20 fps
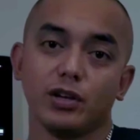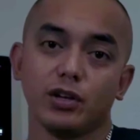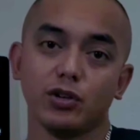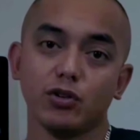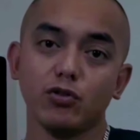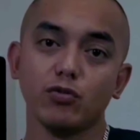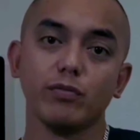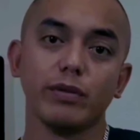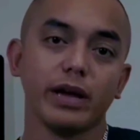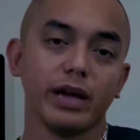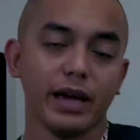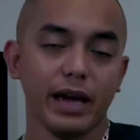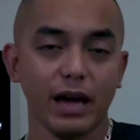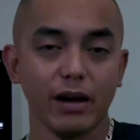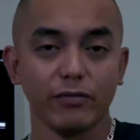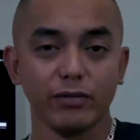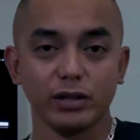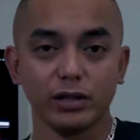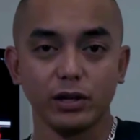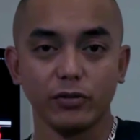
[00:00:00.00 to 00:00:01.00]
You may
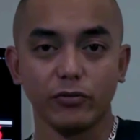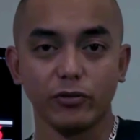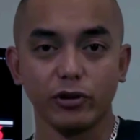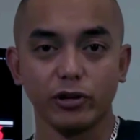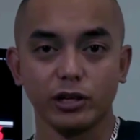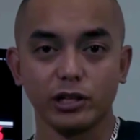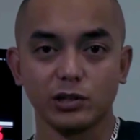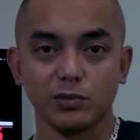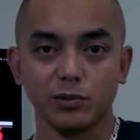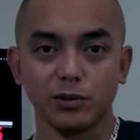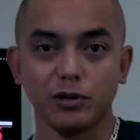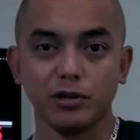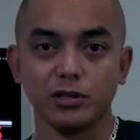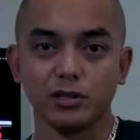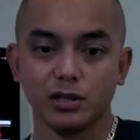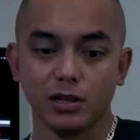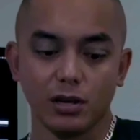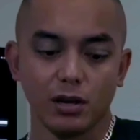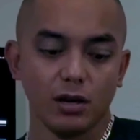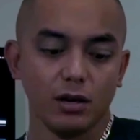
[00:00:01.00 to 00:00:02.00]
have a different
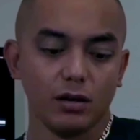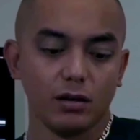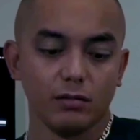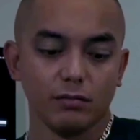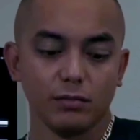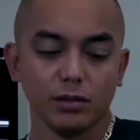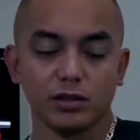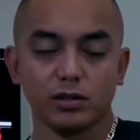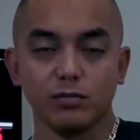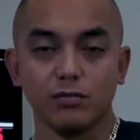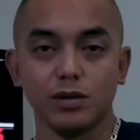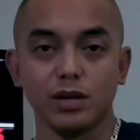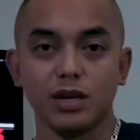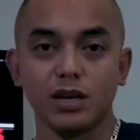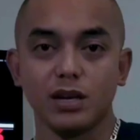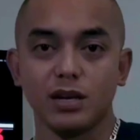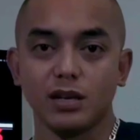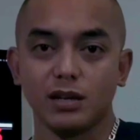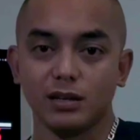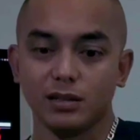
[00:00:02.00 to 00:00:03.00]
experience, but to
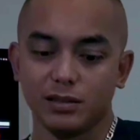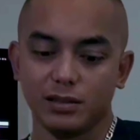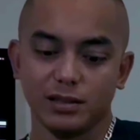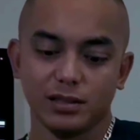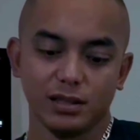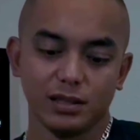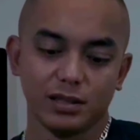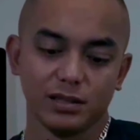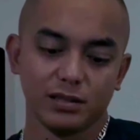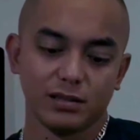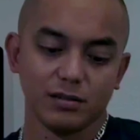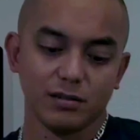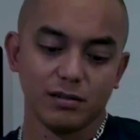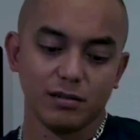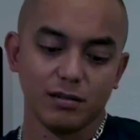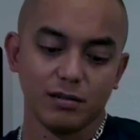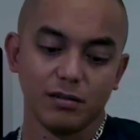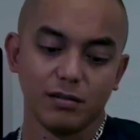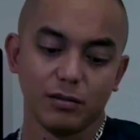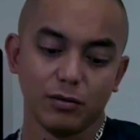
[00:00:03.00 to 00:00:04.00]
me, this is
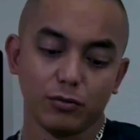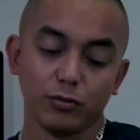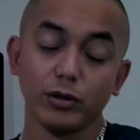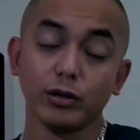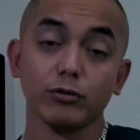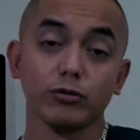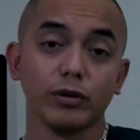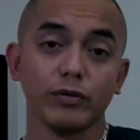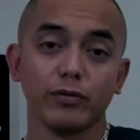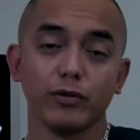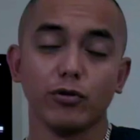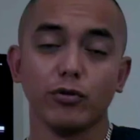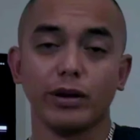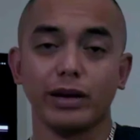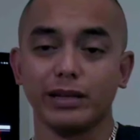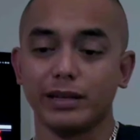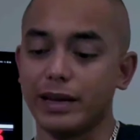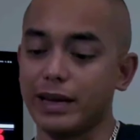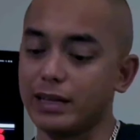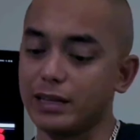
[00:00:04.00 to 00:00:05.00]
real review,
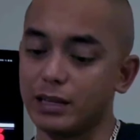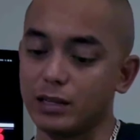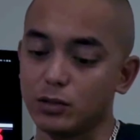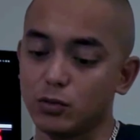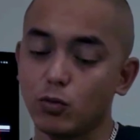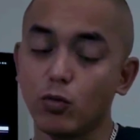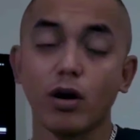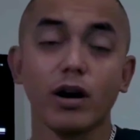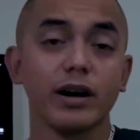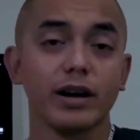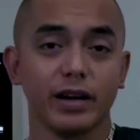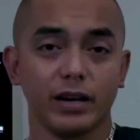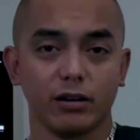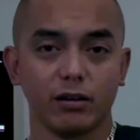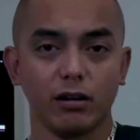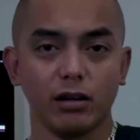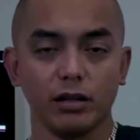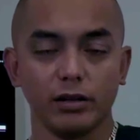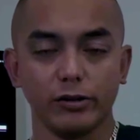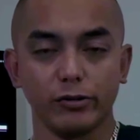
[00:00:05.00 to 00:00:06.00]
and that is why I
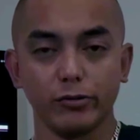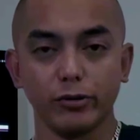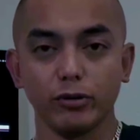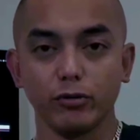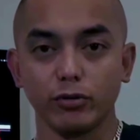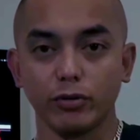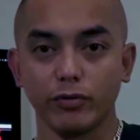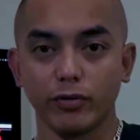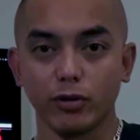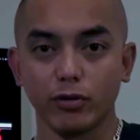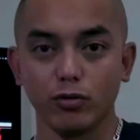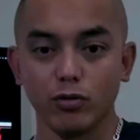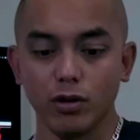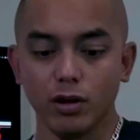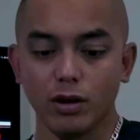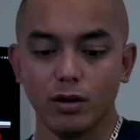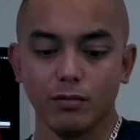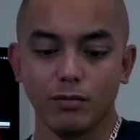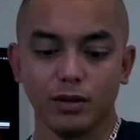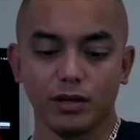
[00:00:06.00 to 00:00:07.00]
call it a real review,
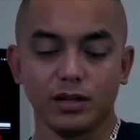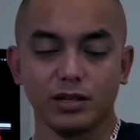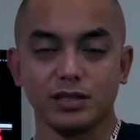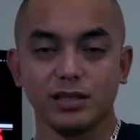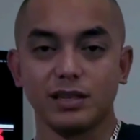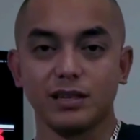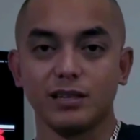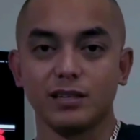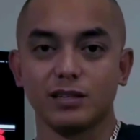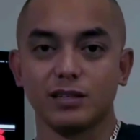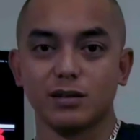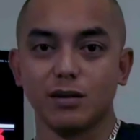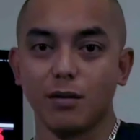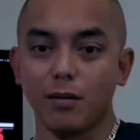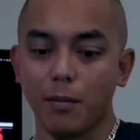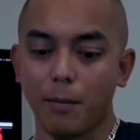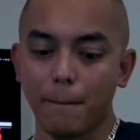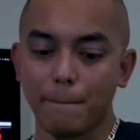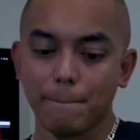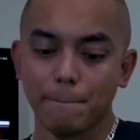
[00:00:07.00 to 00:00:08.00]
because it is
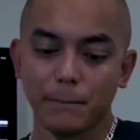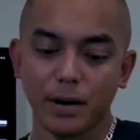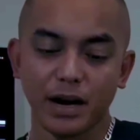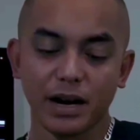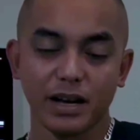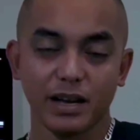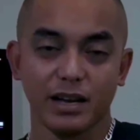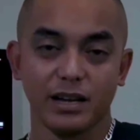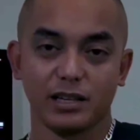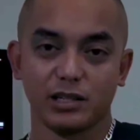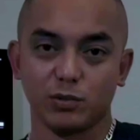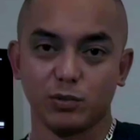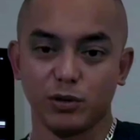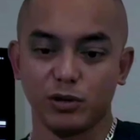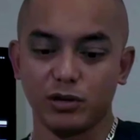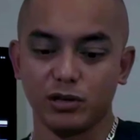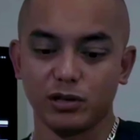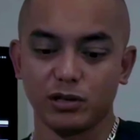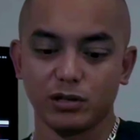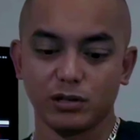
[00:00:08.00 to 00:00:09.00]
my
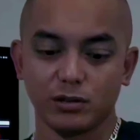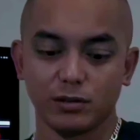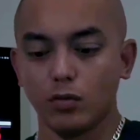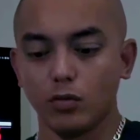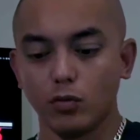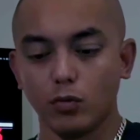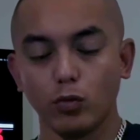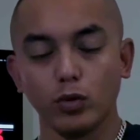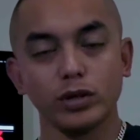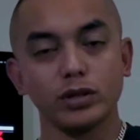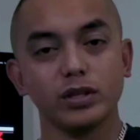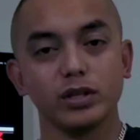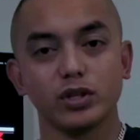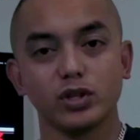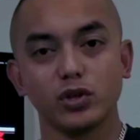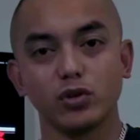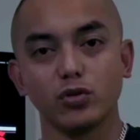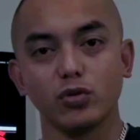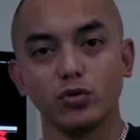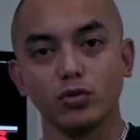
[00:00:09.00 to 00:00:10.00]
experience with the
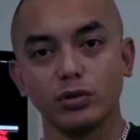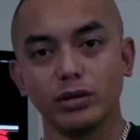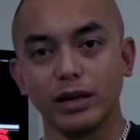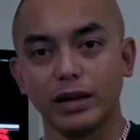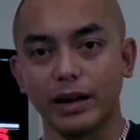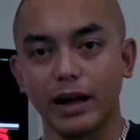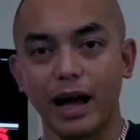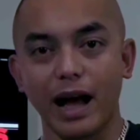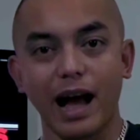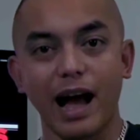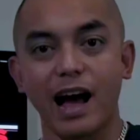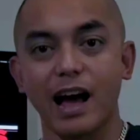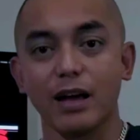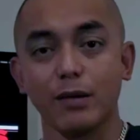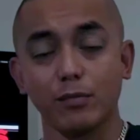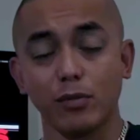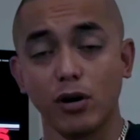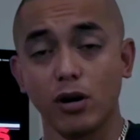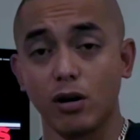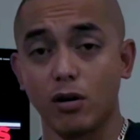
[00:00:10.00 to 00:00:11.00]
shoe that I
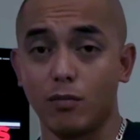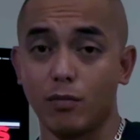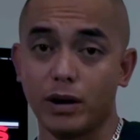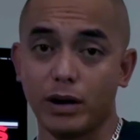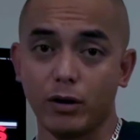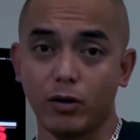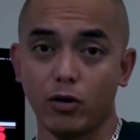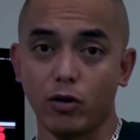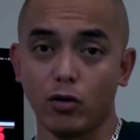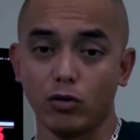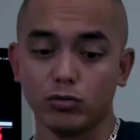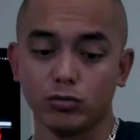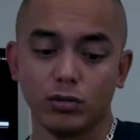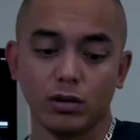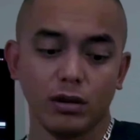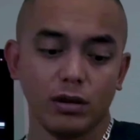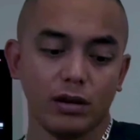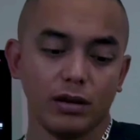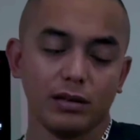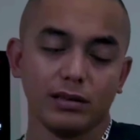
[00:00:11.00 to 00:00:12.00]
bought on my own,
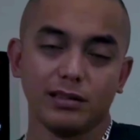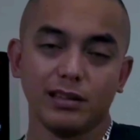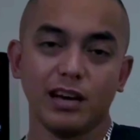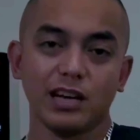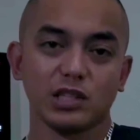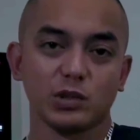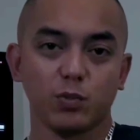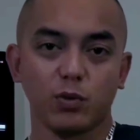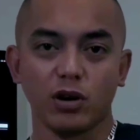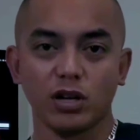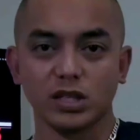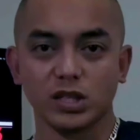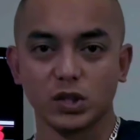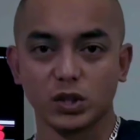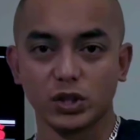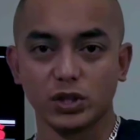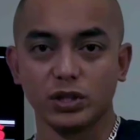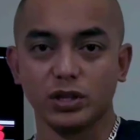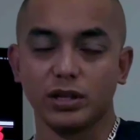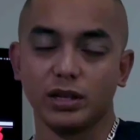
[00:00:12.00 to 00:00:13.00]
not
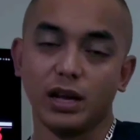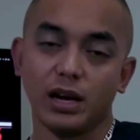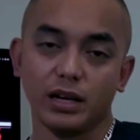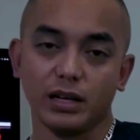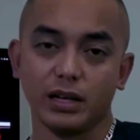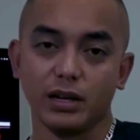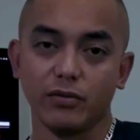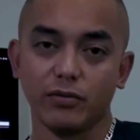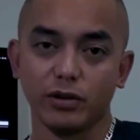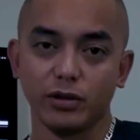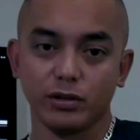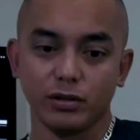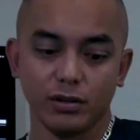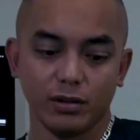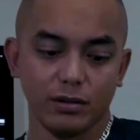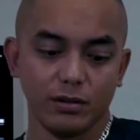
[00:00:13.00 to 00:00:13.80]
sponsored, not given.